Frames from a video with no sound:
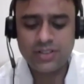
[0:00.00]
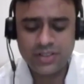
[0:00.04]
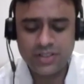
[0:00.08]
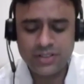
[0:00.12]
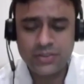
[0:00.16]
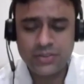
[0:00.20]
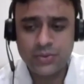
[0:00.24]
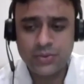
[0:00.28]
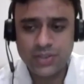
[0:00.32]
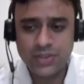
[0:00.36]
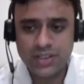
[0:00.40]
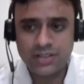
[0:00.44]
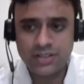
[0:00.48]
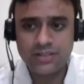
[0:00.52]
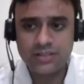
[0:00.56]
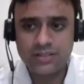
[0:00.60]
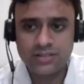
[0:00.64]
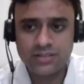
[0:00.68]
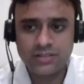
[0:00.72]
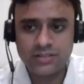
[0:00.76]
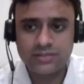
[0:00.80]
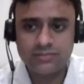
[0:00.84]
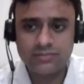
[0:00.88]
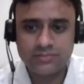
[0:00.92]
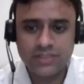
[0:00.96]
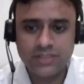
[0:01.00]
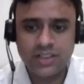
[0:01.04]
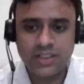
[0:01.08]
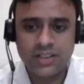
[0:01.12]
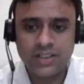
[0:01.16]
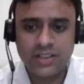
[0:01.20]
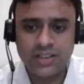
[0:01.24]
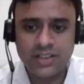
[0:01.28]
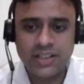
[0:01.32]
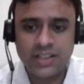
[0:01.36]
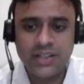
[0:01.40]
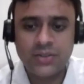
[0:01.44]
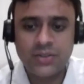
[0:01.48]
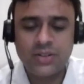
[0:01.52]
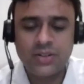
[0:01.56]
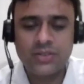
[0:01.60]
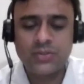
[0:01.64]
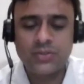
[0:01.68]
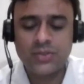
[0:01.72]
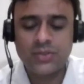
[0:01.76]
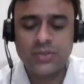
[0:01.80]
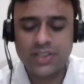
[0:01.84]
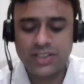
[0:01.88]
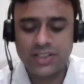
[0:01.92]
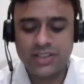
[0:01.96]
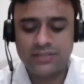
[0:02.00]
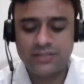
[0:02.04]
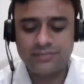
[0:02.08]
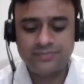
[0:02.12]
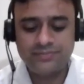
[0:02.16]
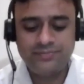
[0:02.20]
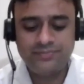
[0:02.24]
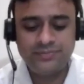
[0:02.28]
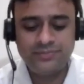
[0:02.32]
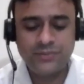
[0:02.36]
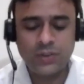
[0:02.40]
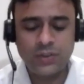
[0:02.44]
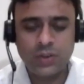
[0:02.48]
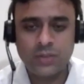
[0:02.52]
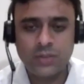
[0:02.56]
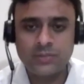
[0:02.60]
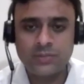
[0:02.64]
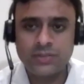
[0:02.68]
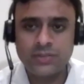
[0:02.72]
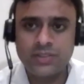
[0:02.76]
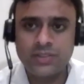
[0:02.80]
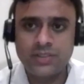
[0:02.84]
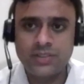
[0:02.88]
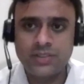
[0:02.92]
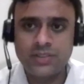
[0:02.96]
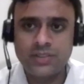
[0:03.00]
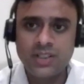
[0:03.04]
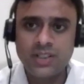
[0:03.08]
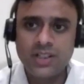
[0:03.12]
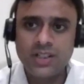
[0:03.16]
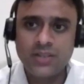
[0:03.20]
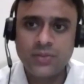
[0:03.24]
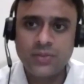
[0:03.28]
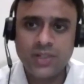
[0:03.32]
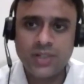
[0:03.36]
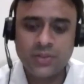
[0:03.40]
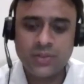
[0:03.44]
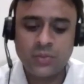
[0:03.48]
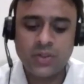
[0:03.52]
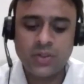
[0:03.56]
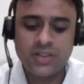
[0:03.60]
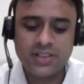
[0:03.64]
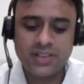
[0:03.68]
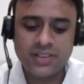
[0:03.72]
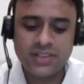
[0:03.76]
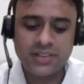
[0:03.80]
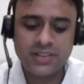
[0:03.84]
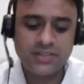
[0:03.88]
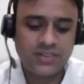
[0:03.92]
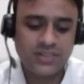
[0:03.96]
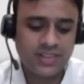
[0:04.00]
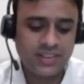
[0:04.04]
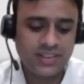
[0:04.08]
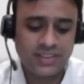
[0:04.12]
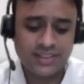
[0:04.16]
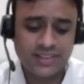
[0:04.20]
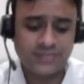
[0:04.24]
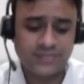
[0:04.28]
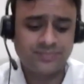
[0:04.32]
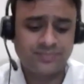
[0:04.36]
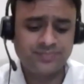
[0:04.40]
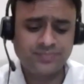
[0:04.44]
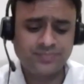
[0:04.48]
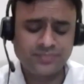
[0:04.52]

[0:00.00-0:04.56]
during our regular routine, normal while walking or anything.